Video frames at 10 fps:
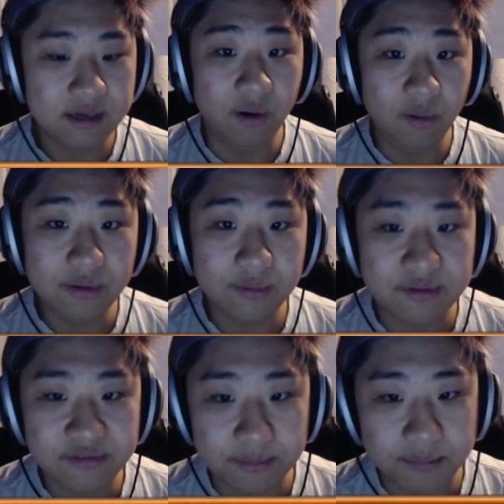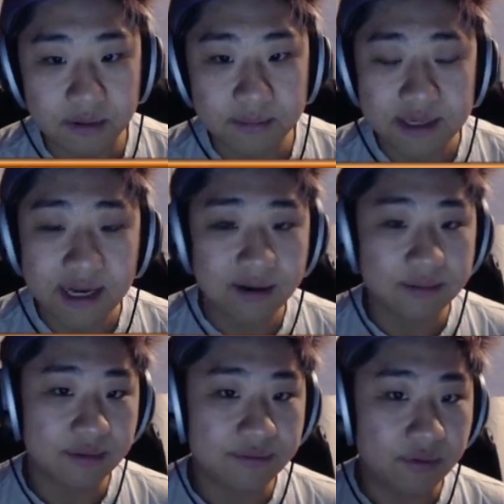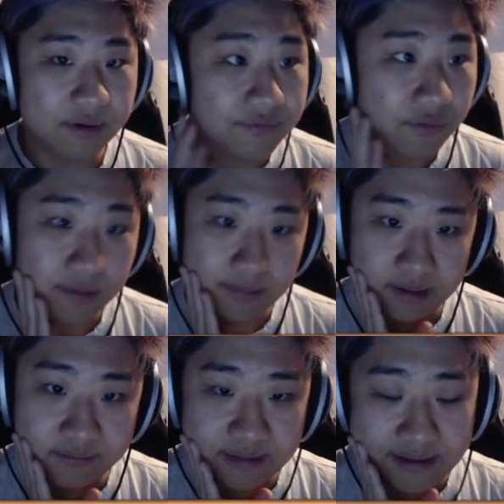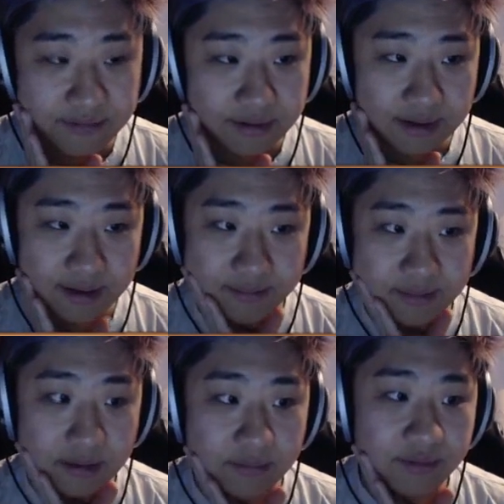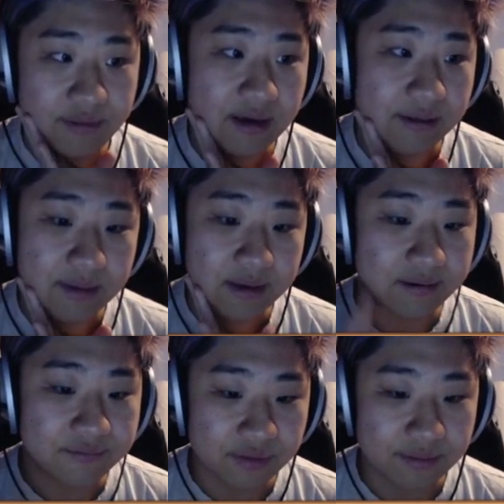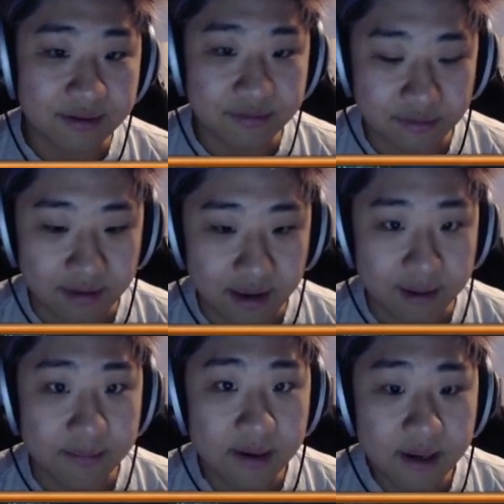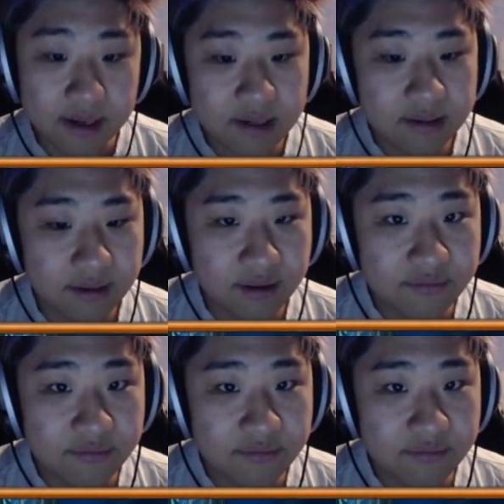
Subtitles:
only wants to burn me down with Void Form. He's never going to hit me with any minion for the rest of the game. That's